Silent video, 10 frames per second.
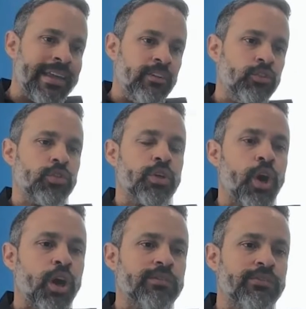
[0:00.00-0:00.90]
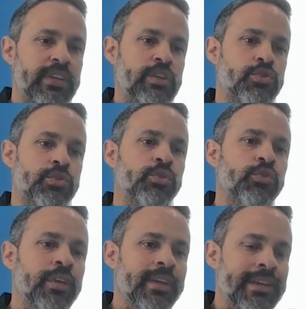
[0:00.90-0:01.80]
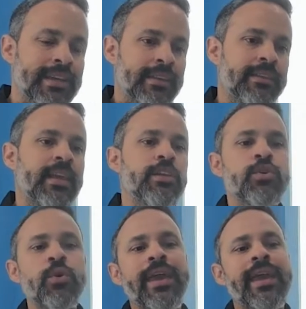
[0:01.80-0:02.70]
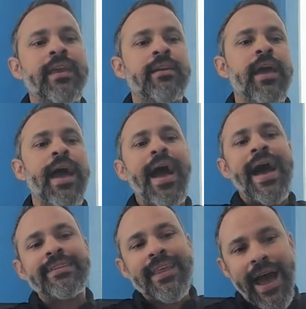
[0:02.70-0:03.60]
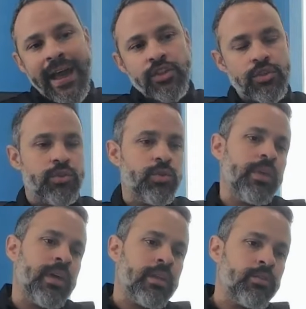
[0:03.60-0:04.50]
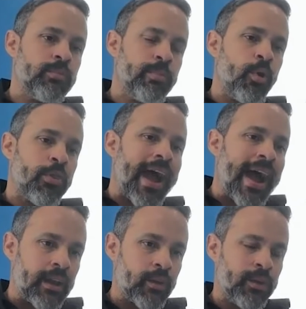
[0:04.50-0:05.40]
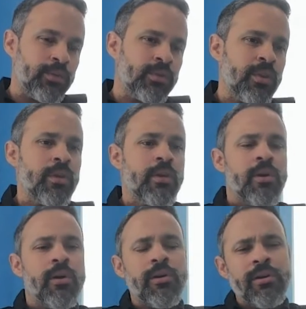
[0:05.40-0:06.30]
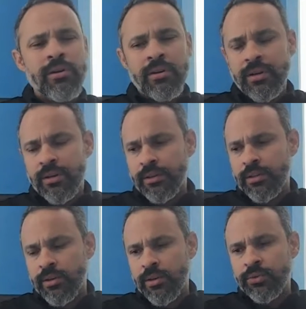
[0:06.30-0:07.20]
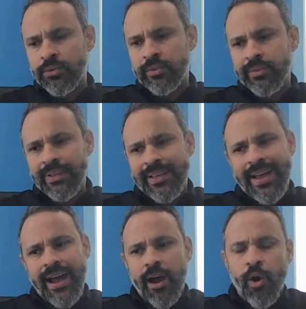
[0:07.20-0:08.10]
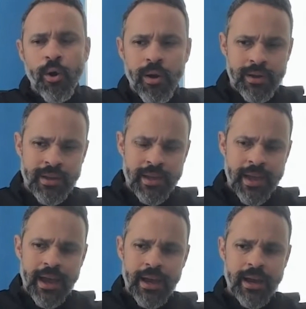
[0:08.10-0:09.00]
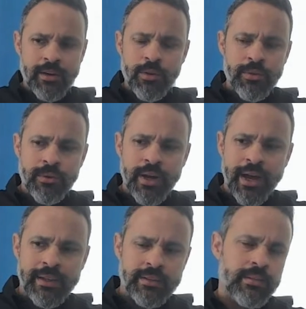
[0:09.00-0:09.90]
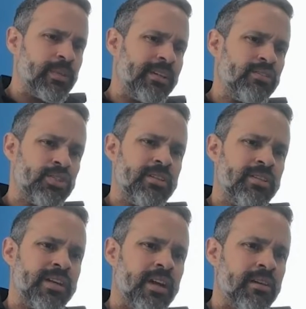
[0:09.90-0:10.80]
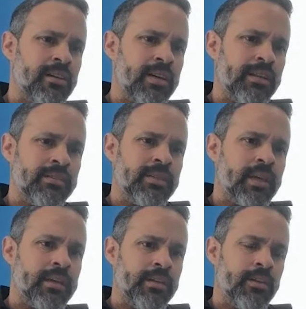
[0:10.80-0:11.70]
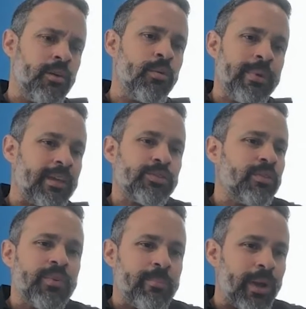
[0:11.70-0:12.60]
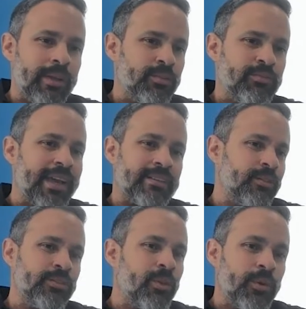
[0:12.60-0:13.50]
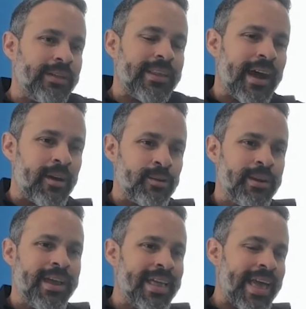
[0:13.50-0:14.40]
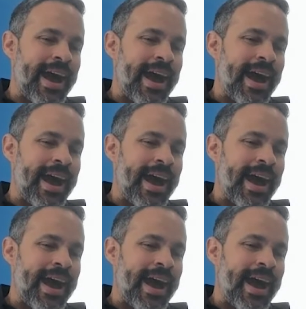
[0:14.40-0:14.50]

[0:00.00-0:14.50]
laser cut fissures that you can attach to both alloys, or oh, another item that is changing a lot is that because of the price of naturals going down,